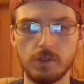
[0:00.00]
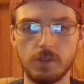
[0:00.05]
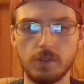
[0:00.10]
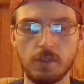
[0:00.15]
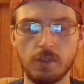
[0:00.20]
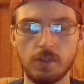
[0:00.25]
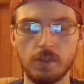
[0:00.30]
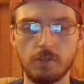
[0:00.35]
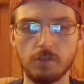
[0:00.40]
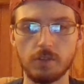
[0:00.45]

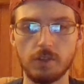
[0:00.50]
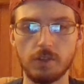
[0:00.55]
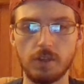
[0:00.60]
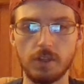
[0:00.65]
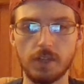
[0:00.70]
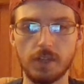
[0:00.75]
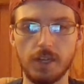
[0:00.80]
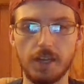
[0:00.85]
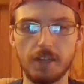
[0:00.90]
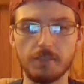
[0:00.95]
What's going on,
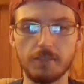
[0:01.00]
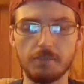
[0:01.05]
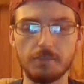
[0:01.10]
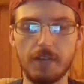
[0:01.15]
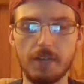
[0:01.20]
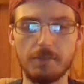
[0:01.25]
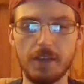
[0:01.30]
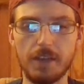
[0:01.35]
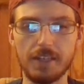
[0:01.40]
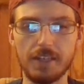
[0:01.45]
guys? Matt
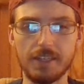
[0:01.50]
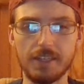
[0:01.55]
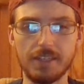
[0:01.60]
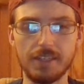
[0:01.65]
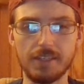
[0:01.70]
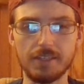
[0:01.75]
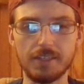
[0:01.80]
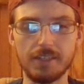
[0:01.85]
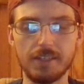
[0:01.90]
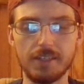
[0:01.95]
back
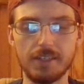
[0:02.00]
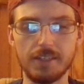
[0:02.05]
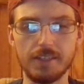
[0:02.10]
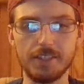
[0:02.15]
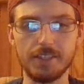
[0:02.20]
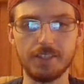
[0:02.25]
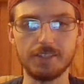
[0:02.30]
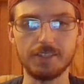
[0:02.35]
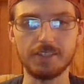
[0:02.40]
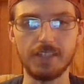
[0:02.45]
again,
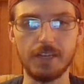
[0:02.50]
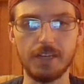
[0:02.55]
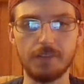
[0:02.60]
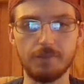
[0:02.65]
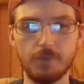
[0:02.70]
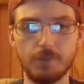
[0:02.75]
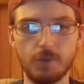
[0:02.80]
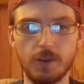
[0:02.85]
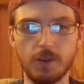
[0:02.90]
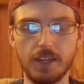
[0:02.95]
this time
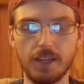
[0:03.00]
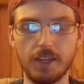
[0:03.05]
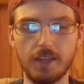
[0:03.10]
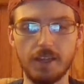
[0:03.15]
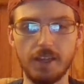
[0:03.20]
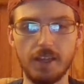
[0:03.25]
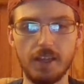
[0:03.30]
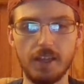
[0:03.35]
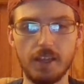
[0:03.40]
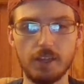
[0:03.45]
for a
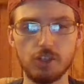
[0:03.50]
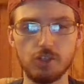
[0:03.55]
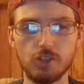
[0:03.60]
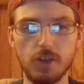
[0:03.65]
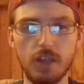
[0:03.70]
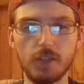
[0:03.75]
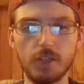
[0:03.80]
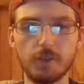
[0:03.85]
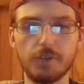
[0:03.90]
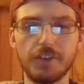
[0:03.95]

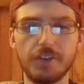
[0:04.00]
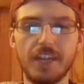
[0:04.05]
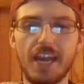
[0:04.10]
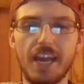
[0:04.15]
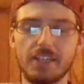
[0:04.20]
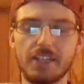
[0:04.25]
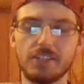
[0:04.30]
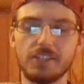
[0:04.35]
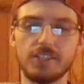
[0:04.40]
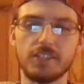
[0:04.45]
trailer
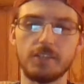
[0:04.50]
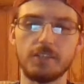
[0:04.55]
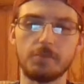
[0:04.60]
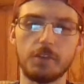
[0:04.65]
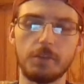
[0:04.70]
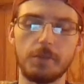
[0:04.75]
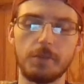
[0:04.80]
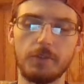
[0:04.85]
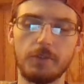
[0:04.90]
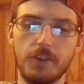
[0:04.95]
reaction. I'm going
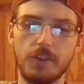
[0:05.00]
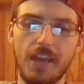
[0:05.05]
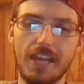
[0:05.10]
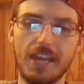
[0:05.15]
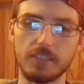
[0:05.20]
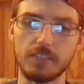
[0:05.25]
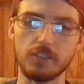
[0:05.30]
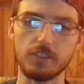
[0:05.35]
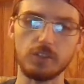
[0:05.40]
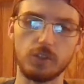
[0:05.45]
to be
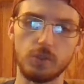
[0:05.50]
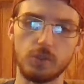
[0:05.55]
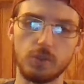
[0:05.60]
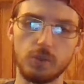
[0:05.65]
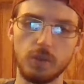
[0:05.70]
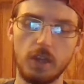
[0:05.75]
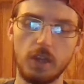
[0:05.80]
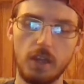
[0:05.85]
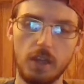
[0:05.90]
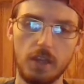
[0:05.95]
reacting to
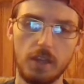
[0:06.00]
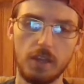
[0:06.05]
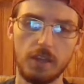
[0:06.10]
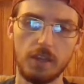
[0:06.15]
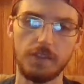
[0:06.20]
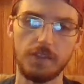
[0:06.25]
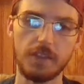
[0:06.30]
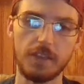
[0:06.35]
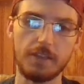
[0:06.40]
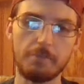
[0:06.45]

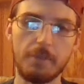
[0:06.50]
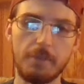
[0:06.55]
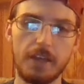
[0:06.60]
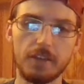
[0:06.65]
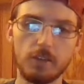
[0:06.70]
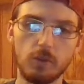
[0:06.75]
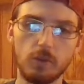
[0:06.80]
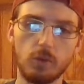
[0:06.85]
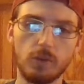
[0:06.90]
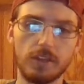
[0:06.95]
the
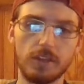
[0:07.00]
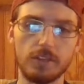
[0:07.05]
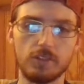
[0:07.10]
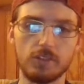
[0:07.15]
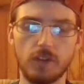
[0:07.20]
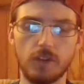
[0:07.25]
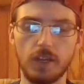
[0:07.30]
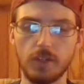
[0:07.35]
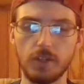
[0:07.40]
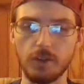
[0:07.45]
Mandalorian
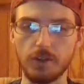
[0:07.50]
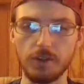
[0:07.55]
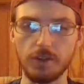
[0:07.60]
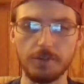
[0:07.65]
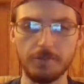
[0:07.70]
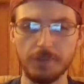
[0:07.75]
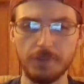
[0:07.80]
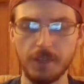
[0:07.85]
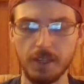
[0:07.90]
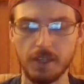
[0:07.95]
trailer.
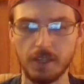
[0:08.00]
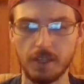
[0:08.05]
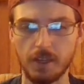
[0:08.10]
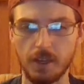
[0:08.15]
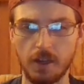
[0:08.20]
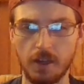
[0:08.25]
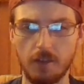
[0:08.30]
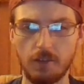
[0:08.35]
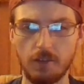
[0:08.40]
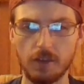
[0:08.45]

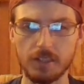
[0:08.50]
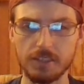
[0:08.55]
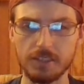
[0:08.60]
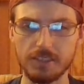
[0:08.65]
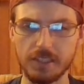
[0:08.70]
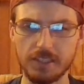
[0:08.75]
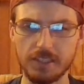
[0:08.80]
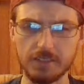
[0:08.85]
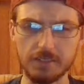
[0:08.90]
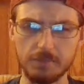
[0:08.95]
Now, I've already
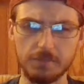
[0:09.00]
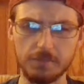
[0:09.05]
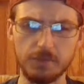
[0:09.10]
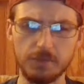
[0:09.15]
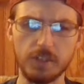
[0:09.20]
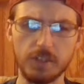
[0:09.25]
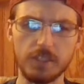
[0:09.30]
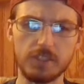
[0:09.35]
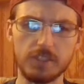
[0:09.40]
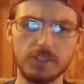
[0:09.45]
seen some
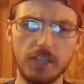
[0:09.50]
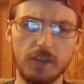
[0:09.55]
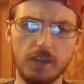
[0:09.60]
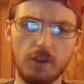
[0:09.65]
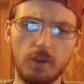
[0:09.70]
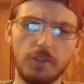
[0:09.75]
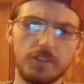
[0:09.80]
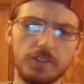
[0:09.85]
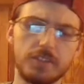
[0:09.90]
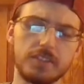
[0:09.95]
footage. I don't know
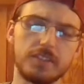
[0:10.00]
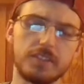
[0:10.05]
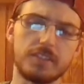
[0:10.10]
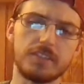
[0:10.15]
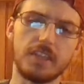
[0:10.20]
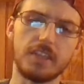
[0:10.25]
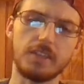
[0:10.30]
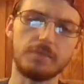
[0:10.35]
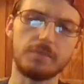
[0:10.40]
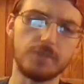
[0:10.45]
if this is the
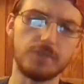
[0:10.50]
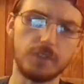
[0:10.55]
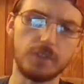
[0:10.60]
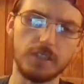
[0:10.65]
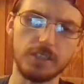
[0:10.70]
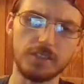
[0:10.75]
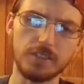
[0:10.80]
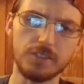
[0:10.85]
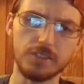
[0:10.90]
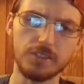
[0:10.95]
same
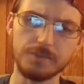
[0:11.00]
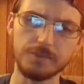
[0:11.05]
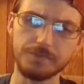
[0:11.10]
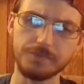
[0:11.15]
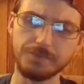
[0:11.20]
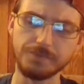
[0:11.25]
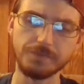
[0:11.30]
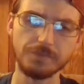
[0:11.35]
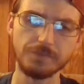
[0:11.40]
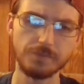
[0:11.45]
footage,
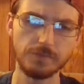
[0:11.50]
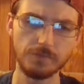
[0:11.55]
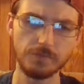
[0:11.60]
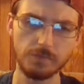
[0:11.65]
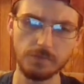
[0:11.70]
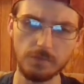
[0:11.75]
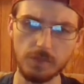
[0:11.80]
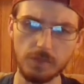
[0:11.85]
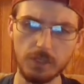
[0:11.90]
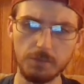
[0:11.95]

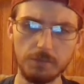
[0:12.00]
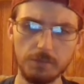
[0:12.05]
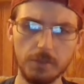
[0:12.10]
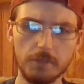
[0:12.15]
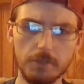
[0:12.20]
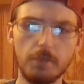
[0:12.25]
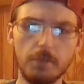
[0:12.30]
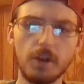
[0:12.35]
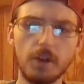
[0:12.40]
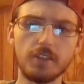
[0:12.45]
but
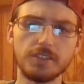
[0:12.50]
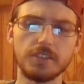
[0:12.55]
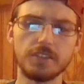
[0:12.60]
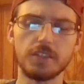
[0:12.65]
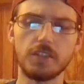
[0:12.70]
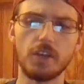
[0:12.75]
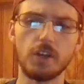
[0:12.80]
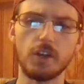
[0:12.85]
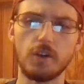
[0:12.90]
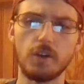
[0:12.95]
months
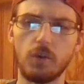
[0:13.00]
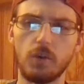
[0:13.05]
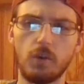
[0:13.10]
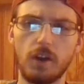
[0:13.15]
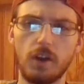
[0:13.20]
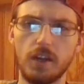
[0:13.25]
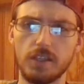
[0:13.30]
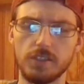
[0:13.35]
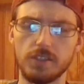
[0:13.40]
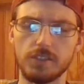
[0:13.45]
ago I
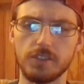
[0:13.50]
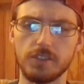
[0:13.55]
watched